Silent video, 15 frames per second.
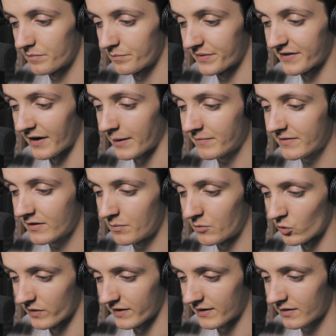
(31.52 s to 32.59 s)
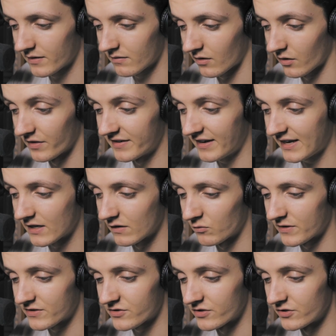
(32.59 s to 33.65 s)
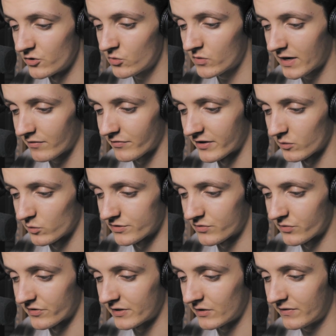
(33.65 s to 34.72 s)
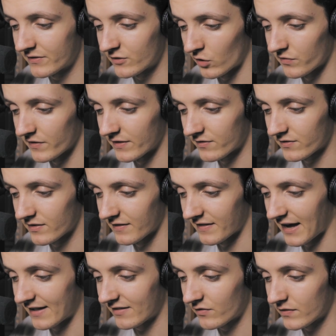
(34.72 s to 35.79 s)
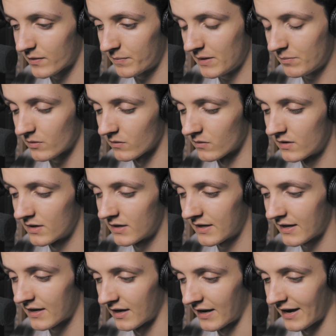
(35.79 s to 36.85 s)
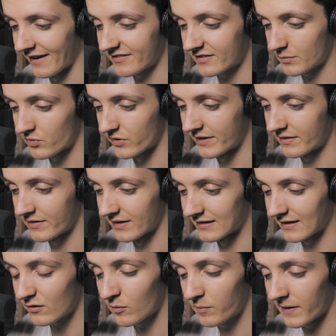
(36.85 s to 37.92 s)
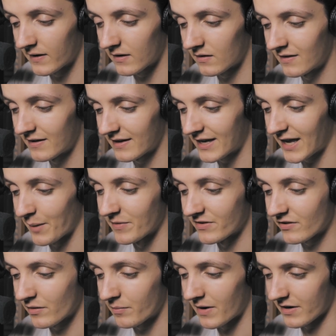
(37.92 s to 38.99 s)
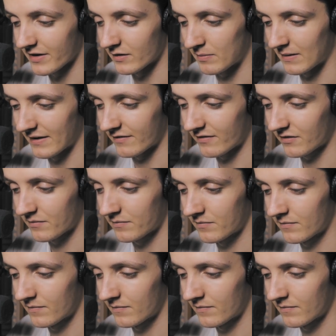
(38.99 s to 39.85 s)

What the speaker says: Betimes in the morning, on the day of which the new governor was to receive his office at the hands of the people, Hester Prynne and Little Pearl came into the marketplace.